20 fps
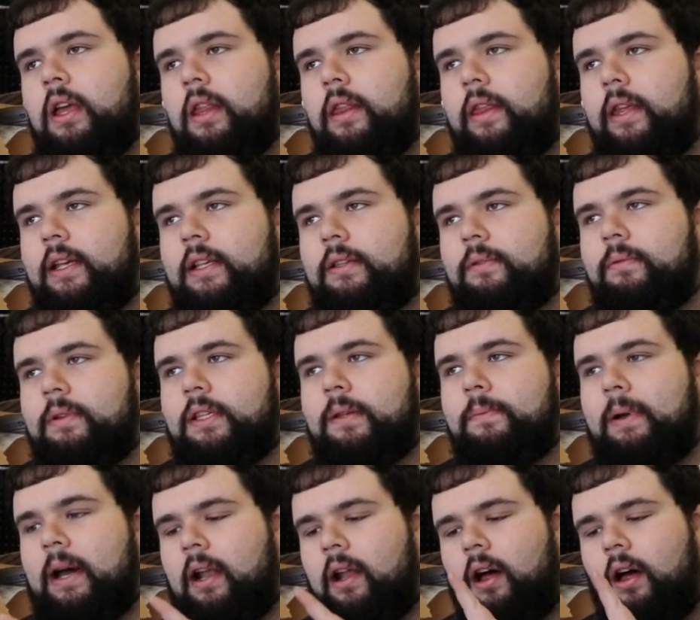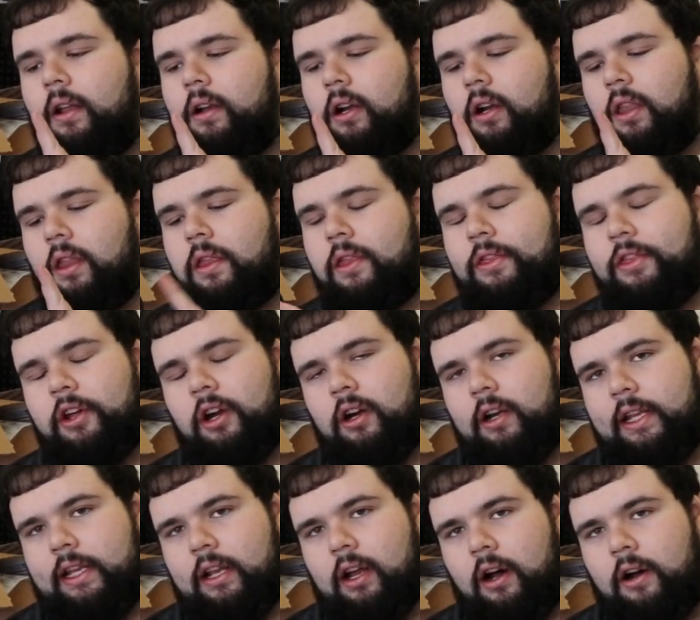This was about
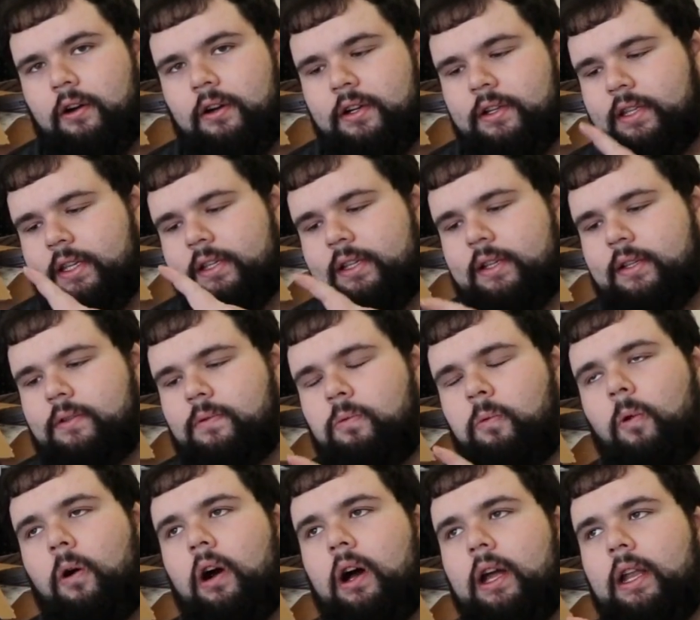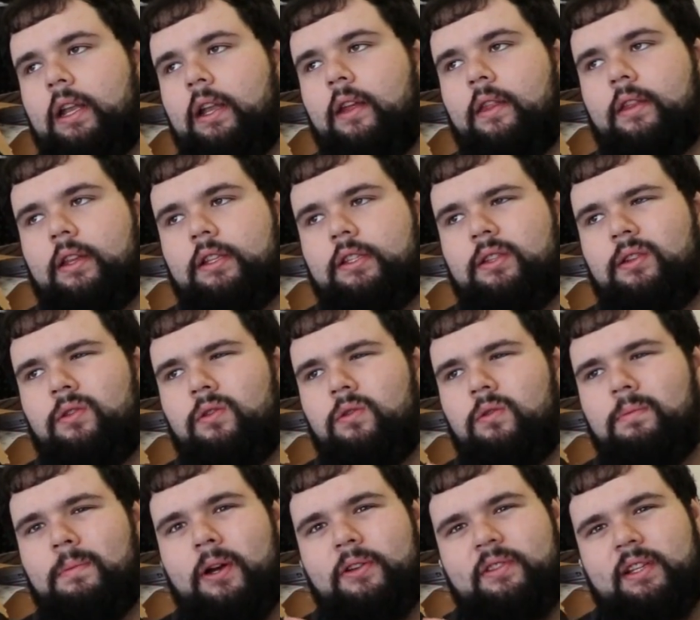$130. This is one of the two
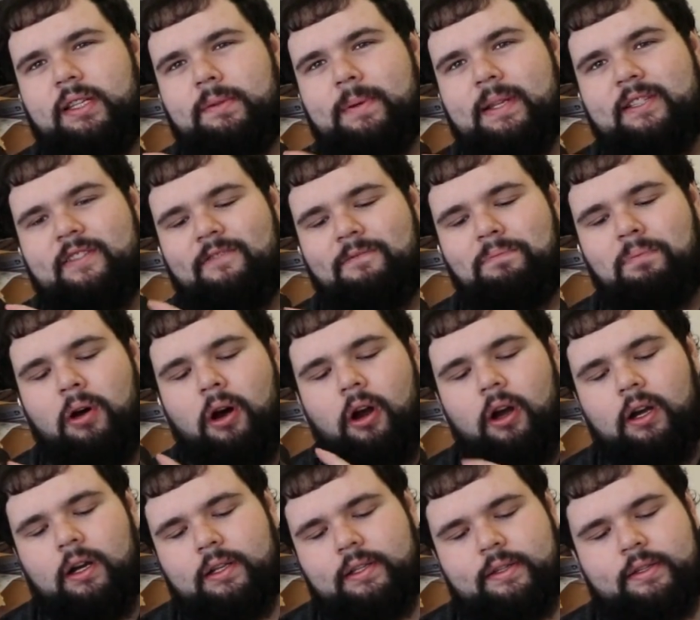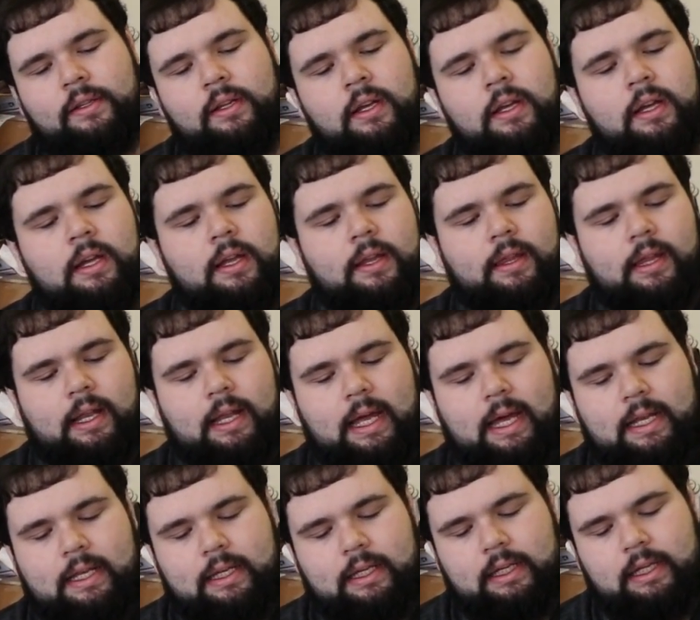most expensive parts that I
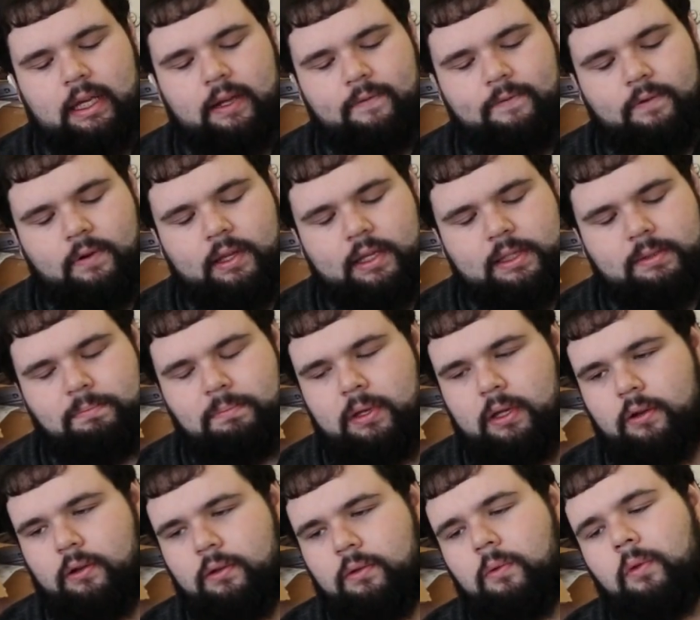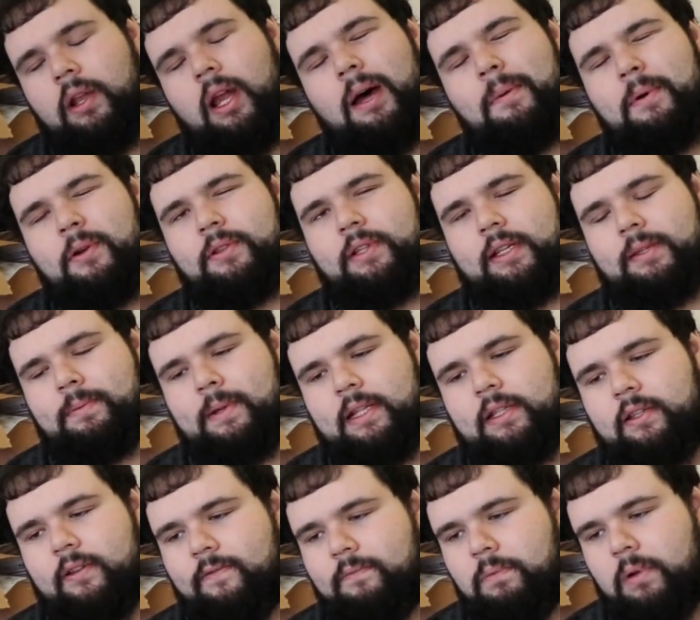had to get for this build. Well, not most
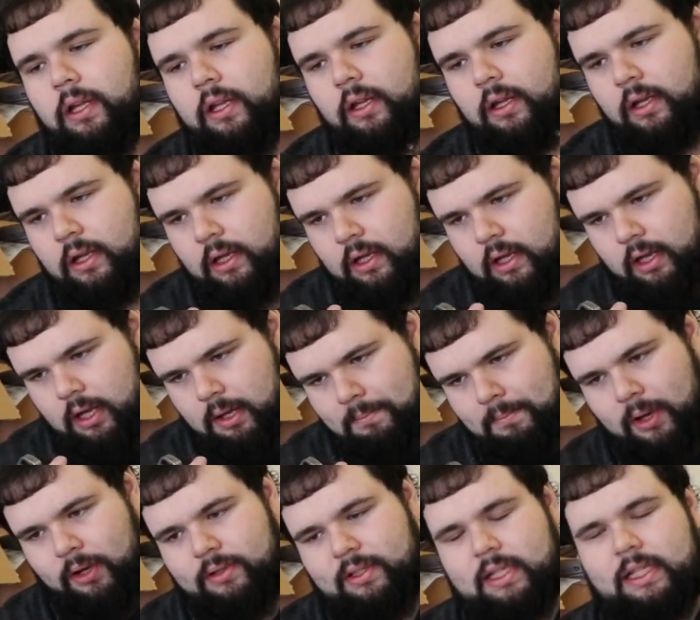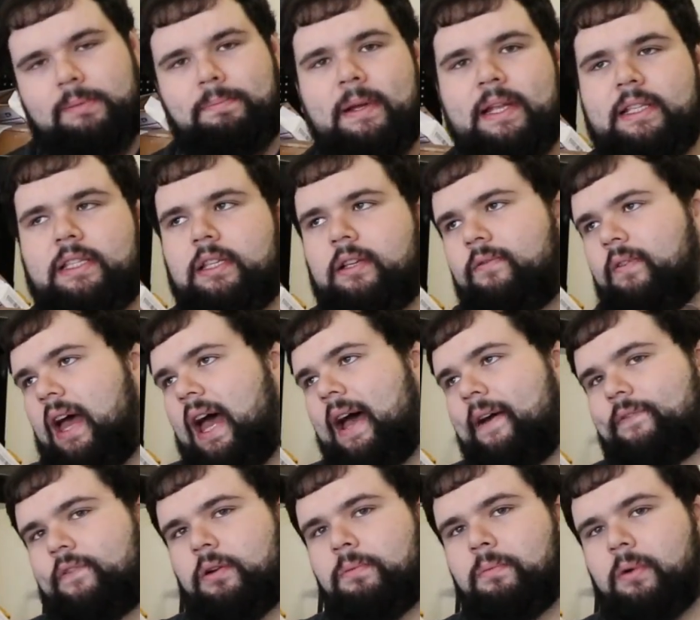expensive, but most expensive
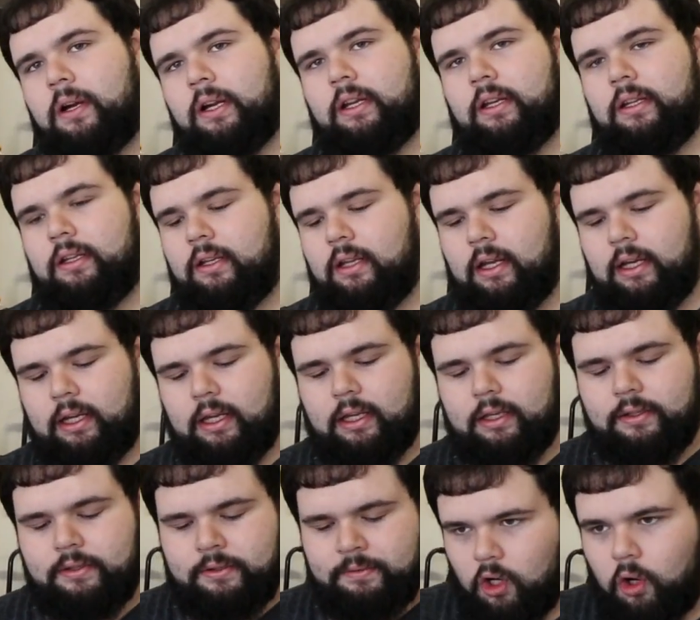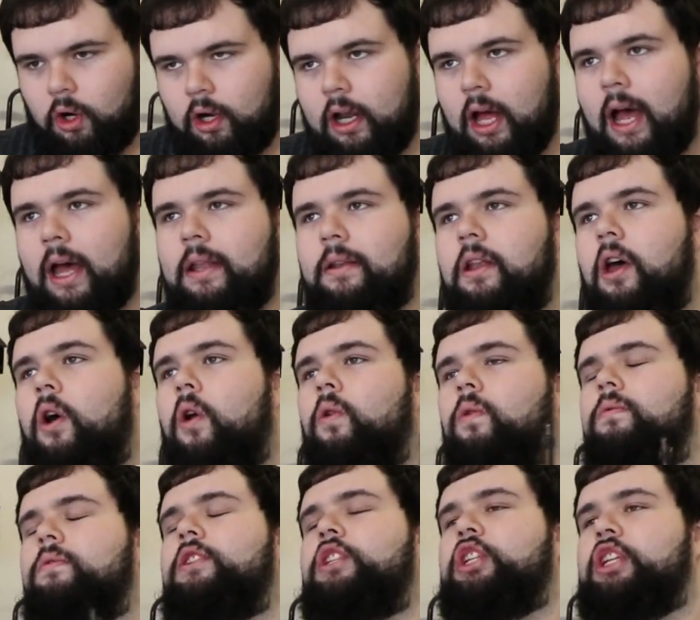aftermarket, I guess. Or not,
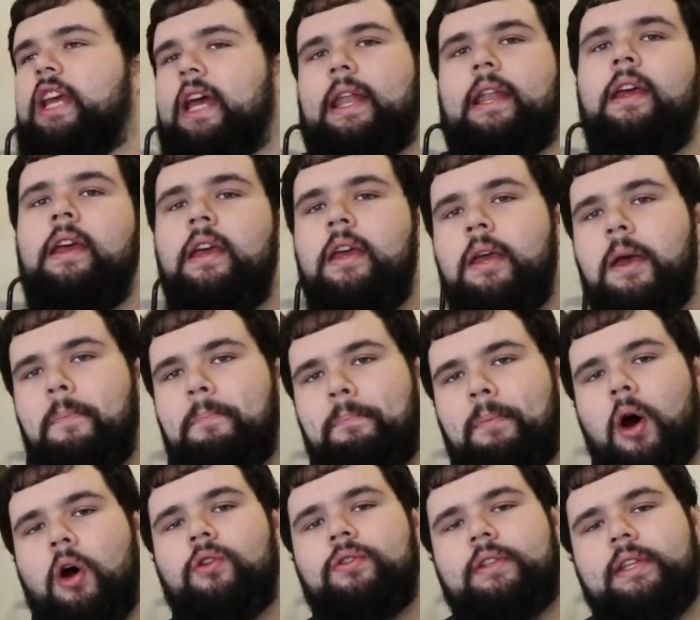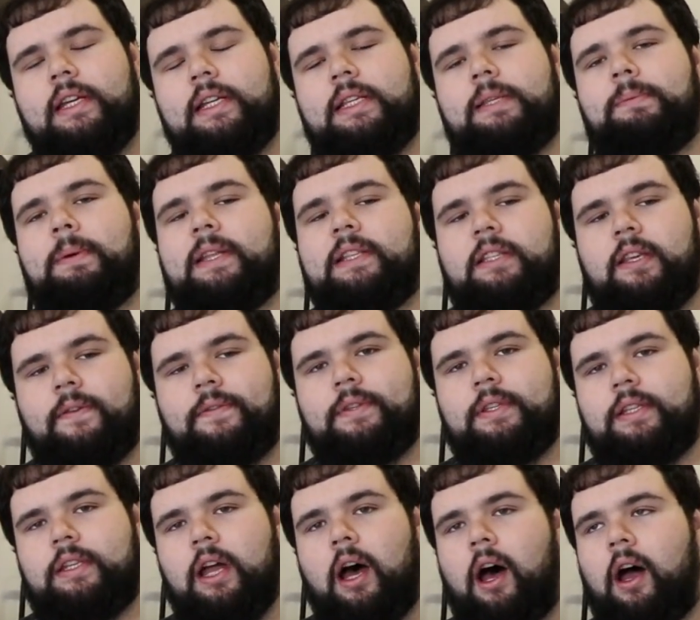no, shit. Most expensive
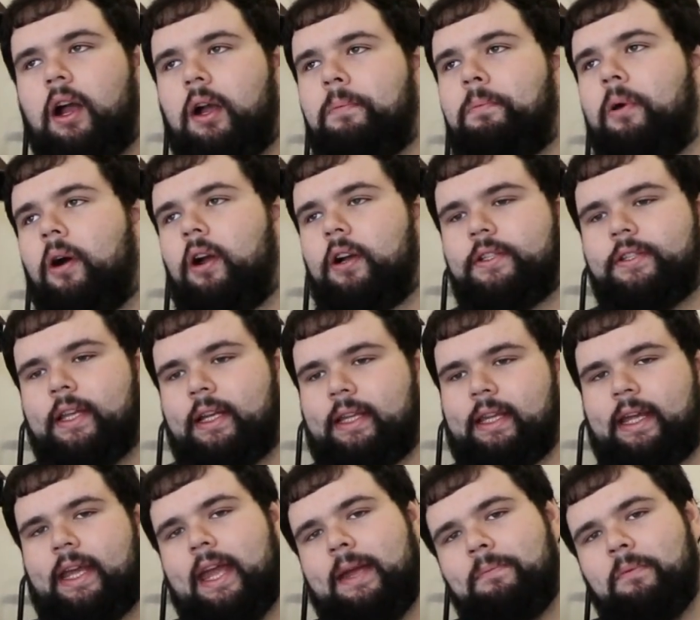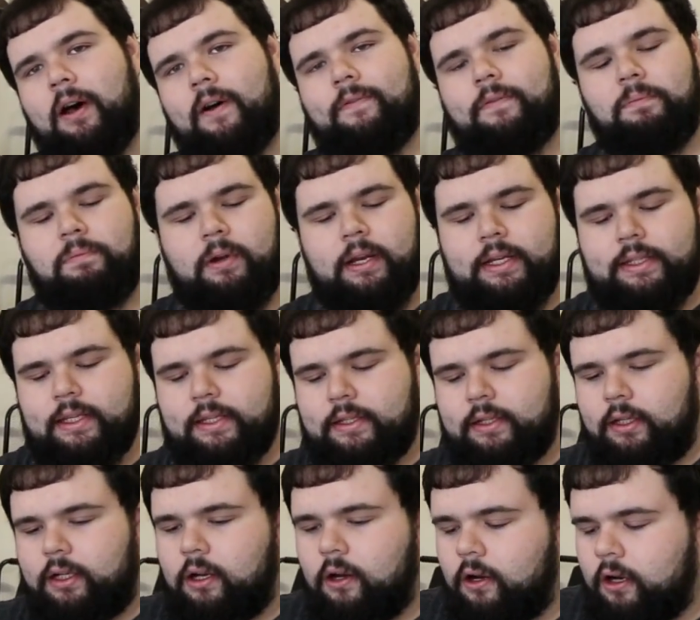stock parts, like that came off a
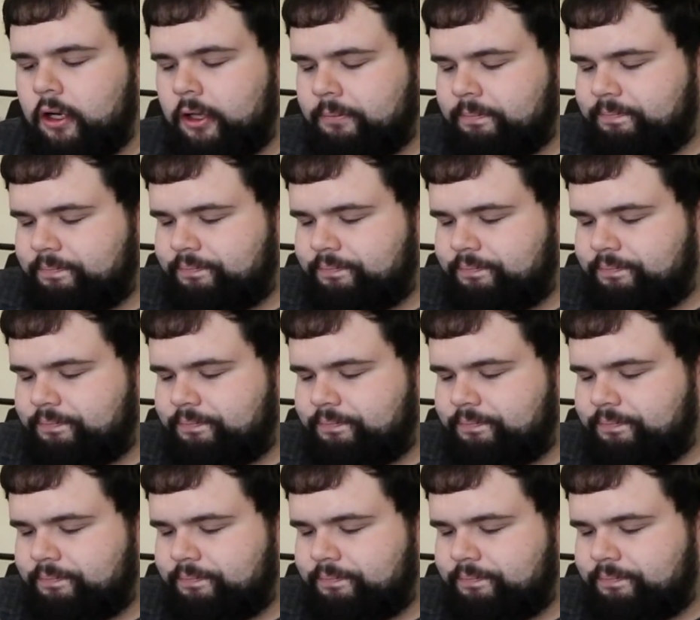pre-existing car.